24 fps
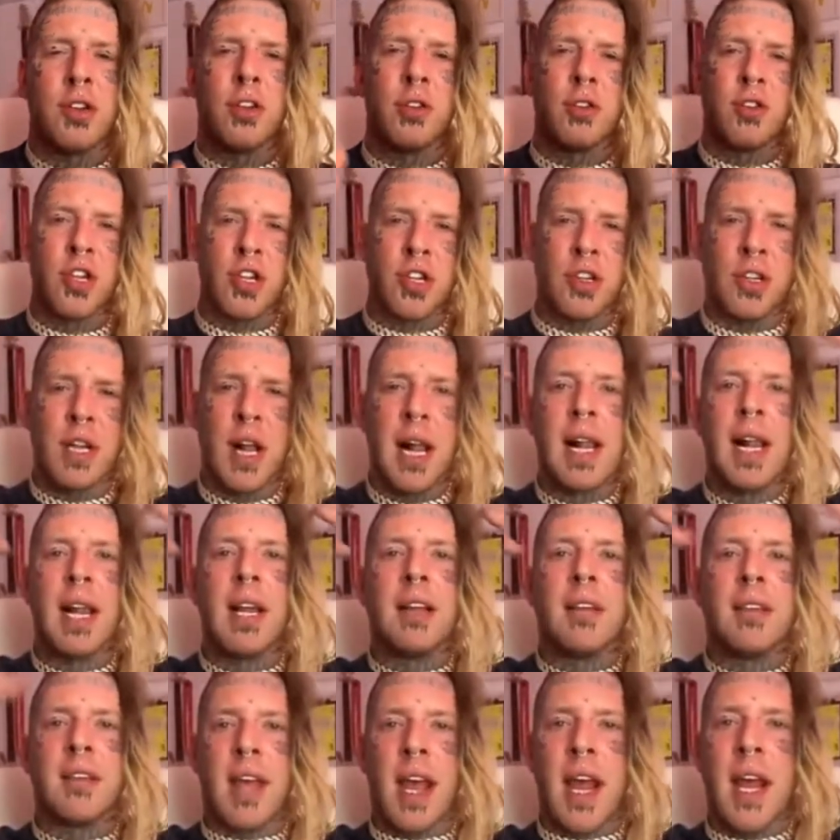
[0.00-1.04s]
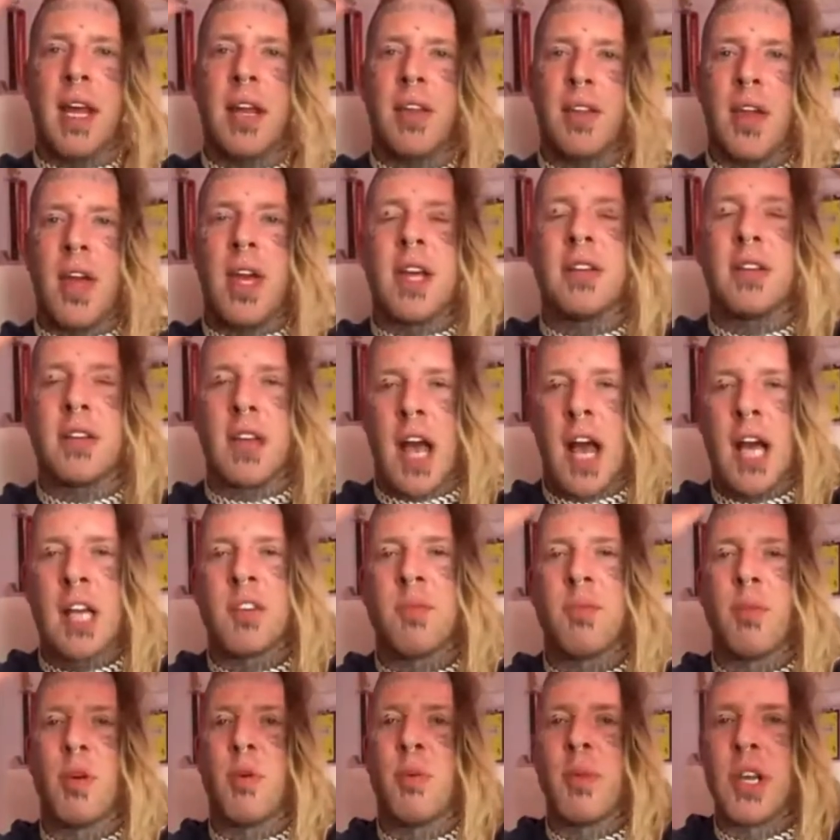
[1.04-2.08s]
So just take this
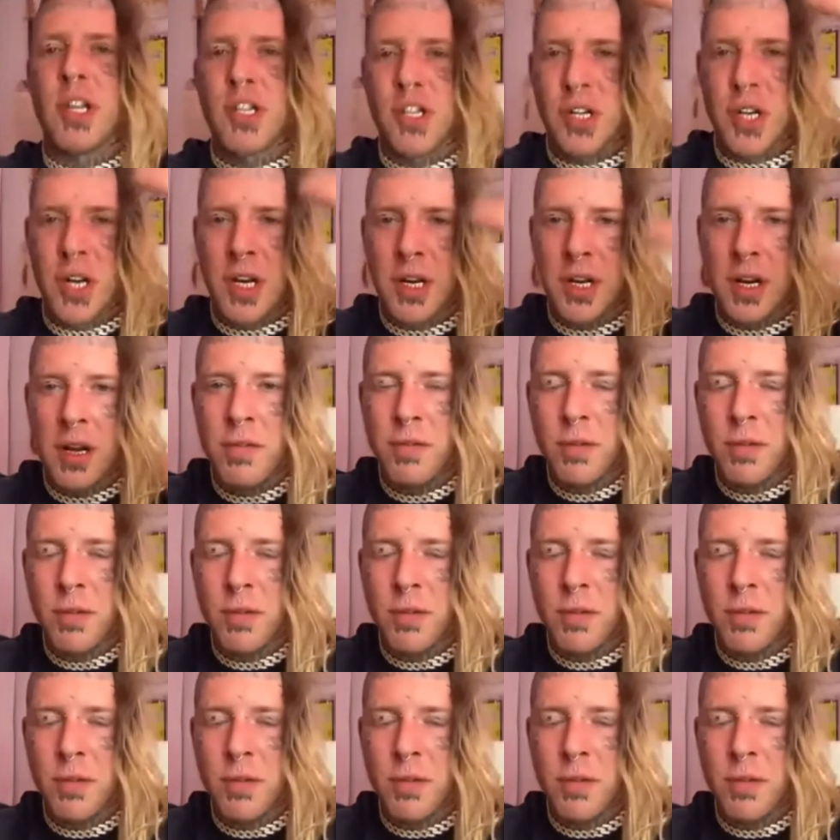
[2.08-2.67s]
as permission.